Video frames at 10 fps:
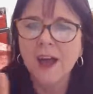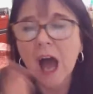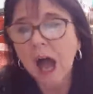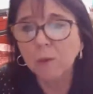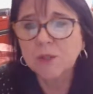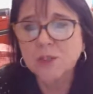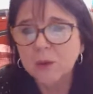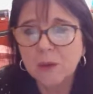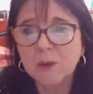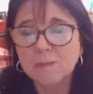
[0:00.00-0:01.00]
I was
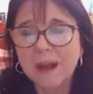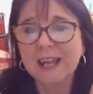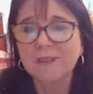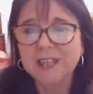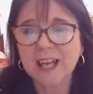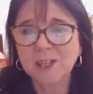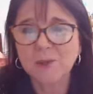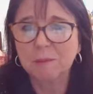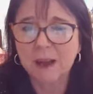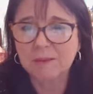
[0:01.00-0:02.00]
doing it with my left hand
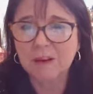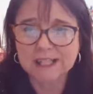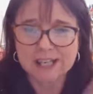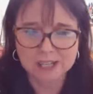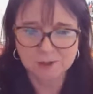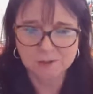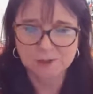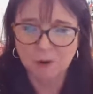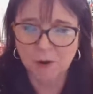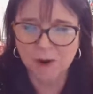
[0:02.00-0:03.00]
when my right hand was
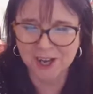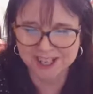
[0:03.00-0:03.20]
broken.